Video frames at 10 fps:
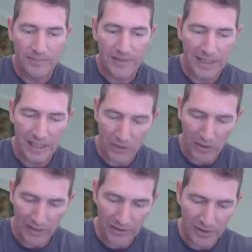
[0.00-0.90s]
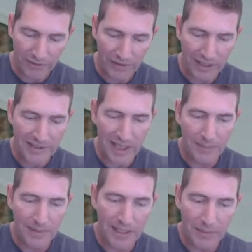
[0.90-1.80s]
And I don't know how they're going to find time
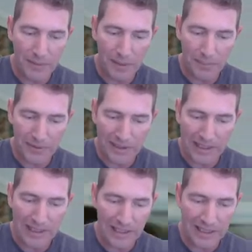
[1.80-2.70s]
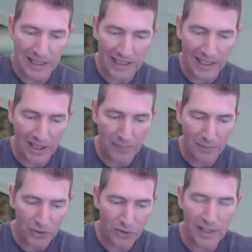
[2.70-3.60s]
to get him up, but they need to get that cat up or
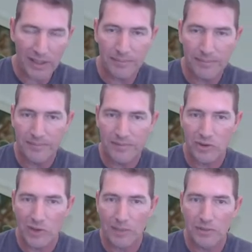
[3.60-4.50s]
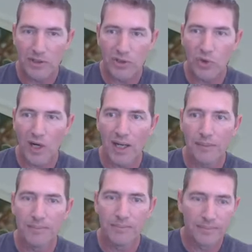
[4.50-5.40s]
trade him. Trade him to the Tribe.
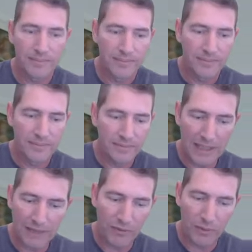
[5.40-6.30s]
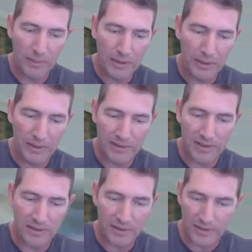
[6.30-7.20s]
Not for Ramirez
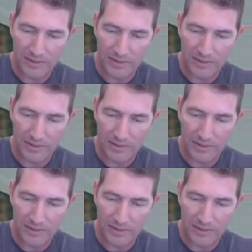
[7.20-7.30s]
either.